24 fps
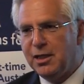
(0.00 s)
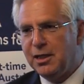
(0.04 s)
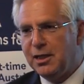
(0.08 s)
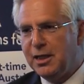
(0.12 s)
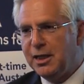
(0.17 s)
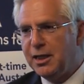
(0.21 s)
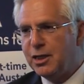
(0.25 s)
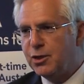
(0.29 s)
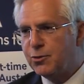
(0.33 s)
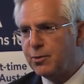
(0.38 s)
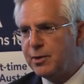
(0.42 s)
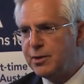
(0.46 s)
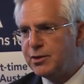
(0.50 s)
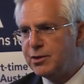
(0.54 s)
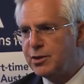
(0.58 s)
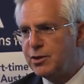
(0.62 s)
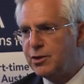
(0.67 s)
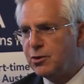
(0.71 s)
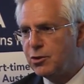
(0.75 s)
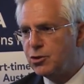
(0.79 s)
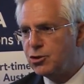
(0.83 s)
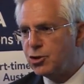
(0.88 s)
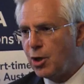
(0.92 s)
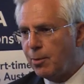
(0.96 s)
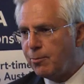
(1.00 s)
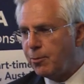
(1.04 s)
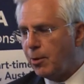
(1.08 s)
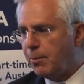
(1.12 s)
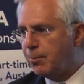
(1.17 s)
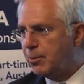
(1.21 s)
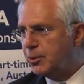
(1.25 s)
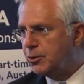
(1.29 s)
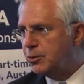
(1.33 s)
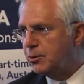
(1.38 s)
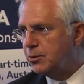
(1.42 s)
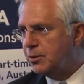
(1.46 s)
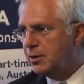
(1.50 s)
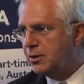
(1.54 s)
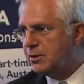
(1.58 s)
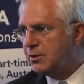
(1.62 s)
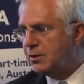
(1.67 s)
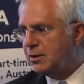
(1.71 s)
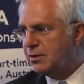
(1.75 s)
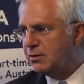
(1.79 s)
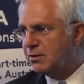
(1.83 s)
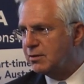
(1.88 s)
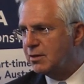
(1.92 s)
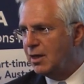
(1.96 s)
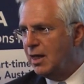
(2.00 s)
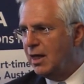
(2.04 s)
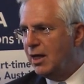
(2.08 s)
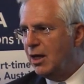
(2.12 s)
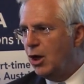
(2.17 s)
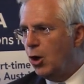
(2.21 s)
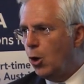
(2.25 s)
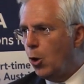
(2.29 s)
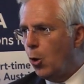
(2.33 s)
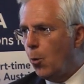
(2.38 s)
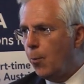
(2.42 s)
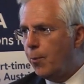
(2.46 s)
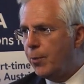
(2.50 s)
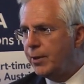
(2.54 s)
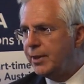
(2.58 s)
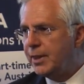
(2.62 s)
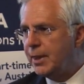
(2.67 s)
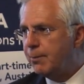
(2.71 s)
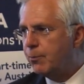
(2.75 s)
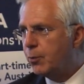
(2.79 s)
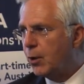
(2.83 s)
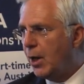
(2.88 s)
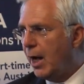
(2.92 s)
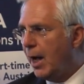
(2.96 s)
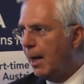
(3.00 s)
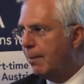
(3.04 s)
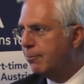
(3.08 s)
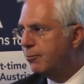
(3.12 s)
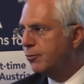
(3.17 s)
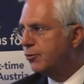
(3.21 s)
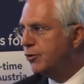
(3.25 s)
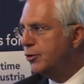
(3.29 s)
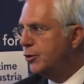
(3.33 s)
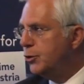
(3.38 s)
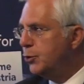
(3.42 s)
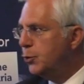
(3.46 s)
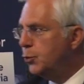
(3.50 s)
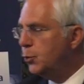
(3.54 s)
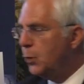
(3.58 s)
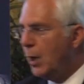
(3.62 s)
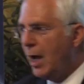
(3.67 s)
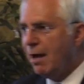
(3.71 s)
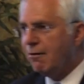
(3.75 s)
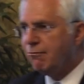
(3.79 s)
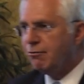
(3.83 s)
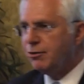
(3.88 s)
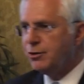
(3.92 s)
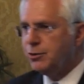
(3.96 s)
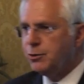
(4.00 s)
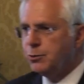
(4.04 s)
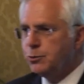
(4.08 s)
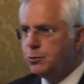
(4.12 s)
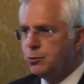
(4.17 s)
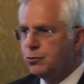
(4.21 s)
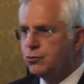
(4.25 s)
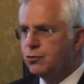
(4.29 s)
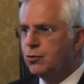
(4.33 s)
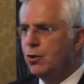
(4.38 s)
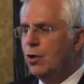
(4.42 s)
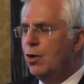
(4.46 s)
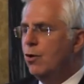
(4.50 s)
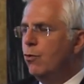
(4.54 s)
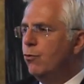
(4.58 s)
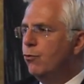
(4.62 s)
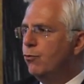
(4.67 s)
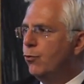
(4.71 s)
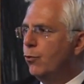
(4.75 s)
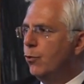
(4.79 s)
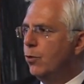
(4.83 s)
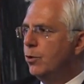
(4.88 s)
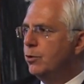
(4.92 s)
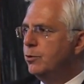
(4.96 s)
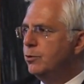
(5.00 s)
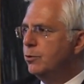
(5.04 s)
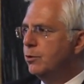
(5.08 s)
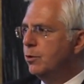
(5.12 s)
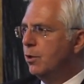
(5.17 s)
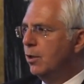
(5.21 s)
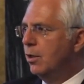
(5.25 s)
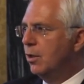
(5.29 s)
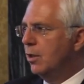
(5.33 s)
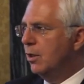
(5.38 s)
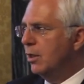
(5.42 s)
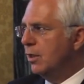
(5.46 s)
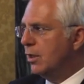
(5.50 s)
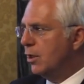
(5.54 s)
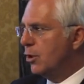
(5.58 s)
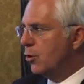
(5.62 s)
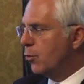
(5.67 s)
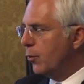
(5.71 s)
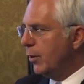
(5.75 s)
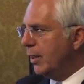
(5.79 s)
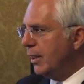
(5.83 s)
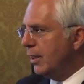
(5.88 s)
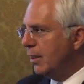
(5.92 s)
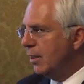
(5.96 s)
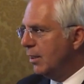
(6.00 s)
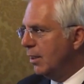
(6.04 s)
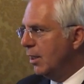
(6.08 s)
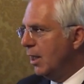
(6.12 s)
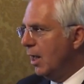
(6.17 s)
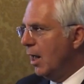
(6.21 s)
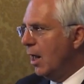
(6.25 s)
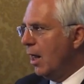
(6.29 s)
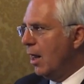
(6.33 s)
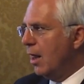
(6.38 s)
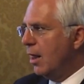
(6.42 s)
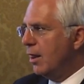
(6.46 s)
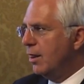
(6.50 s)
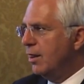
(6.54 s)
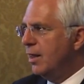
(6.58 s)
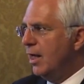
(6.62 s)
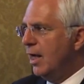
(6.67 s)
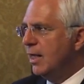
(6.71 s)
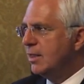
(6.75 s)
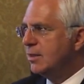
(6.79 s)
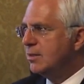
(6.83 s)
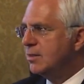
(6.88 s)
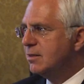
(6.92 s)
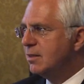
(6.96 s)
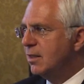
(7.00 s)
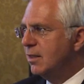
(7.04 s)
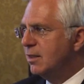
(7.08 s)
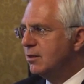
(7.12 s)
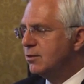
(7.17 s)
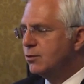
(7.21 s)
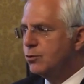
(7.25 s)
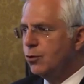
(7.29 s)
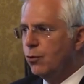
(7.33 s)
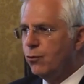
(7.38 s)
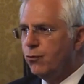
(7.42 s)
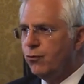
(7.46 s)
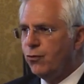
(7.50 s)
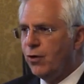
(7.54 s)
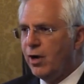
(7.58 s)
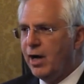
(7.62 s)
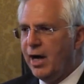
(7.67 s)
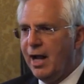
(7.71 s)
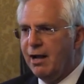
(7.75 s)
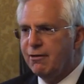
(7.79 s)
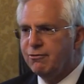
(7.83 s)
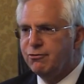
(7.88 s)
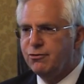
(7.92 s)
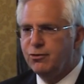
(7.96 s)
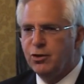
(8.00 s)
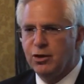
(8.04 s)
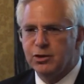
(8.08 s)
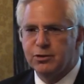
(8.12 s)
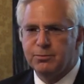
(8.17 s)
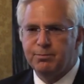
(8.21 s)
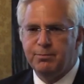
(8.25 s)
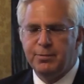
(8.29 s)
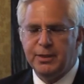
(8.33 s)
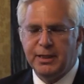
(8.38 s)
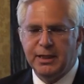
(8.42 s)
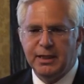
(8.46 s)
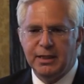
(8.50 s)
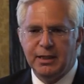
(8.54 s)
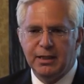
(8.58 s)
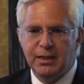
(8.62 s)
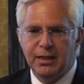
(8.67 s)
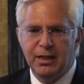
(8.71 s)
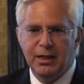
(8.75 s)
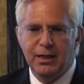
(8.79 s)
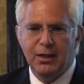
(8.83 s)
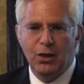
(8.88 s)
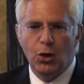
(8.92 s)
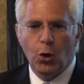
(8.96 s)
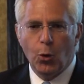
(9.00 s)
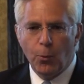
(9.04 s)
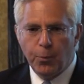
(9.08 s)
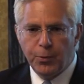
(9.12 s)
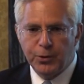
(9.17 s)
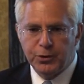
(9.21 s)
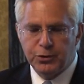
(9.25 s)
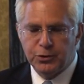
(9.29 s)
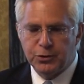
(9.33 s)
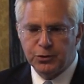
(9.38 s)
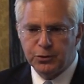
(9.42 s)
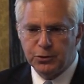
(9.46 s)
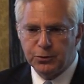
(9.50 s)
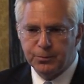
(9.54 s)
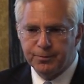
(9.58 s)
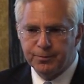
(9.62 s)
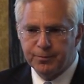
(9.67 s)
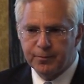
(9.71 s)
increasing your job opportunities, opening perhaps new avenues for your career that so far have not been open to you.